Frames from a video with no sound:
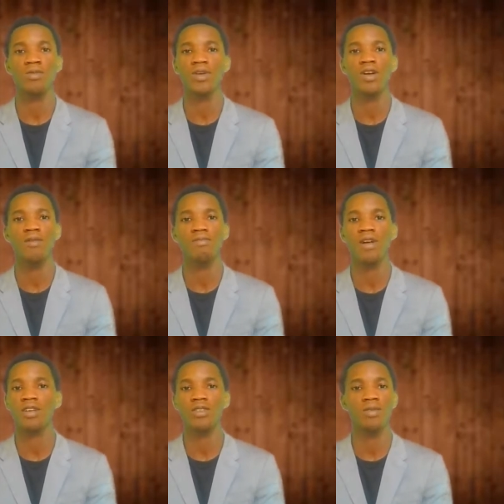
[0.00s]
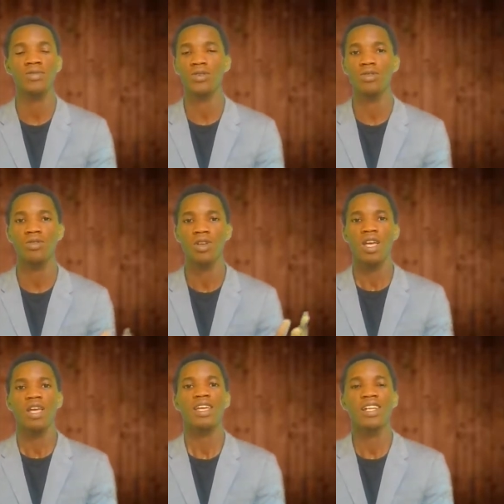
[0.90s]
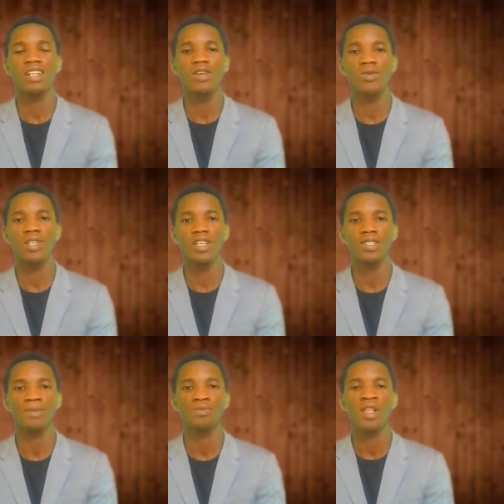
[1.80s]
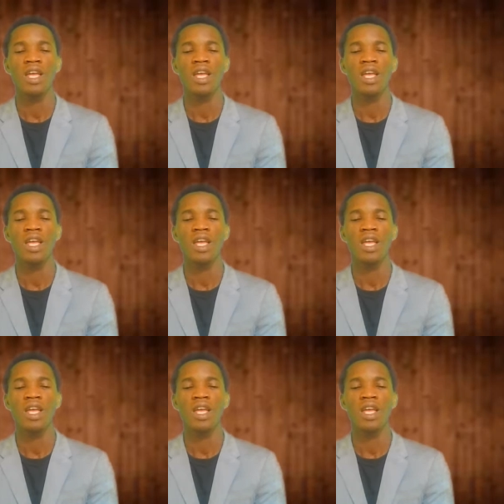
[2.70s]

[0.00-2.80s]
or become bankrupt or get liquidated.